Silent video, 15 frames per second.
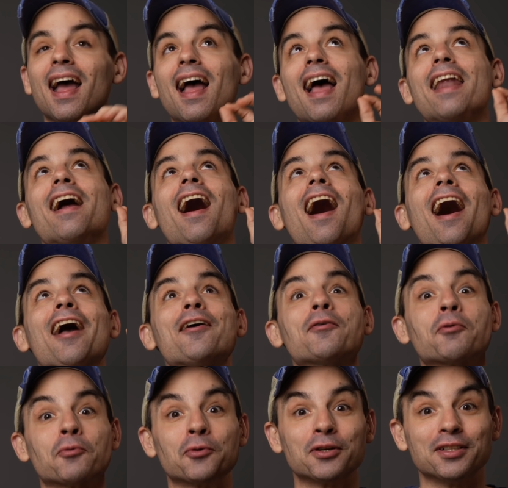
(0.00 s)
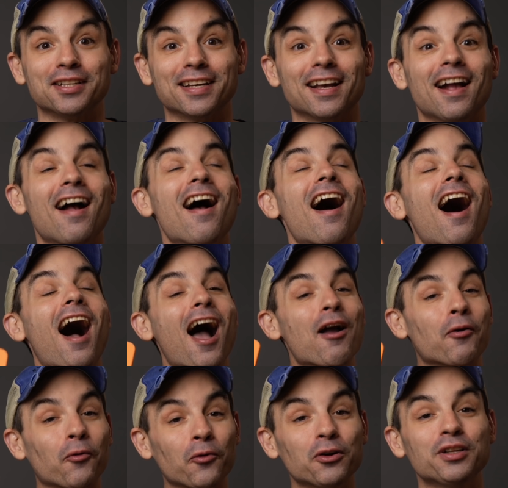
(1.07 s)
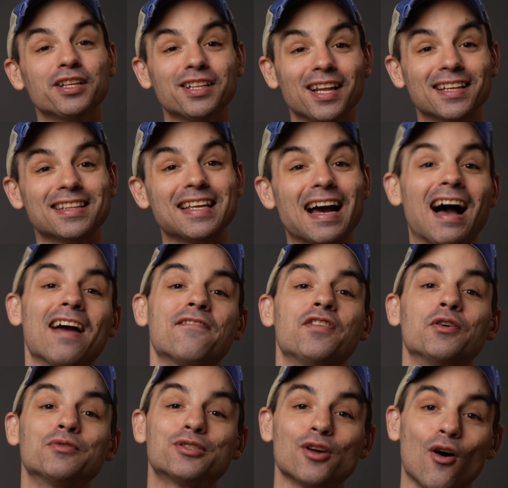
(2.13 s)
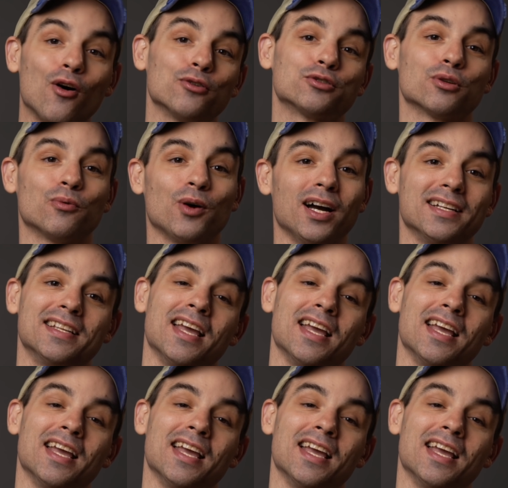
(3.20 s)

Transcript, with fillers: And I really, I really like the iPhone's ultra-wide